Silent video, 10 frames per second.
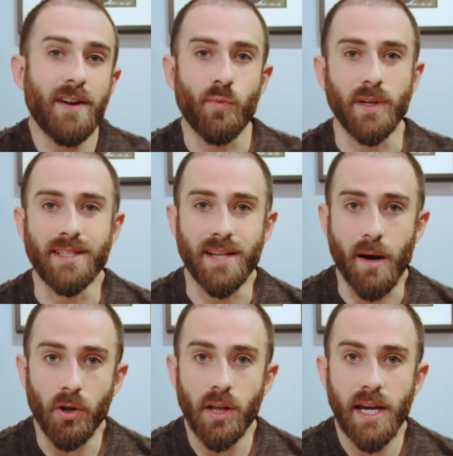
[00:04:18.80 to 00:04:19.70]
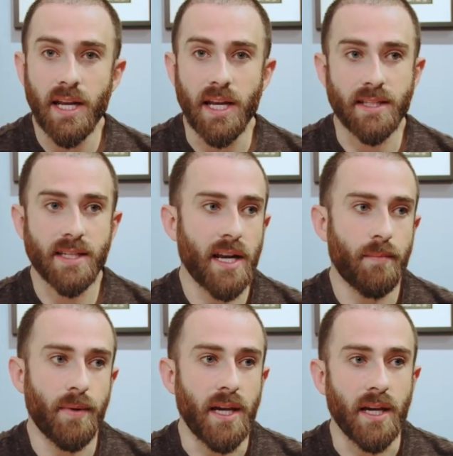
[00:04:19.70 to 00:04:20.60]
if we double it, it's gonna
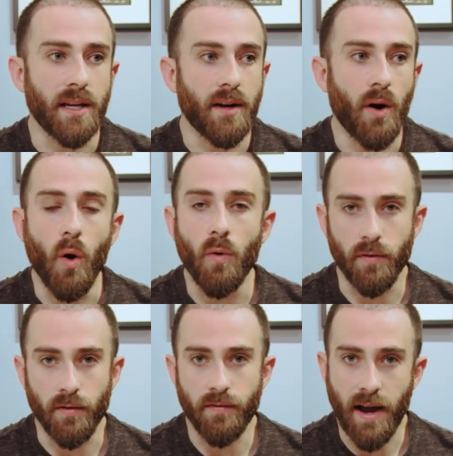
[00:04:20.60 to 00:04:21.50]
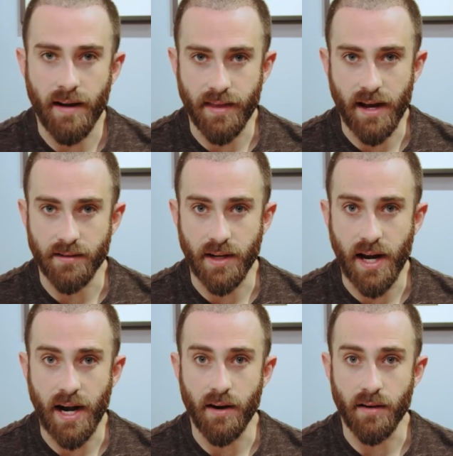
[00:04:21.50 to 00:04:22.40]
be over 5,000
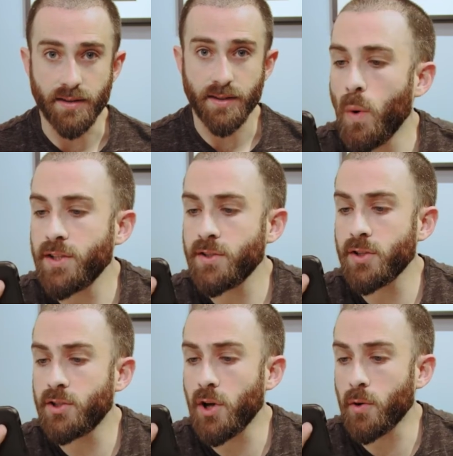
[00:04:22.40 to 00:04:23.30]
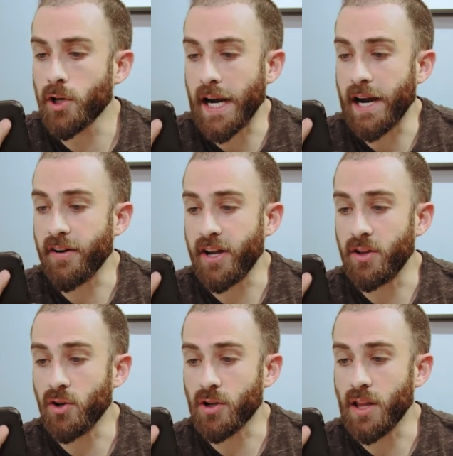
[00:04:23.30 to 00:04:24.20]
hairs. What does the donor area
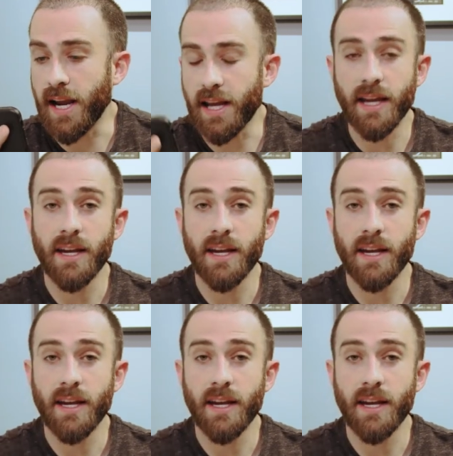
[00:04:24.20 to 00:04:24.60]
look like?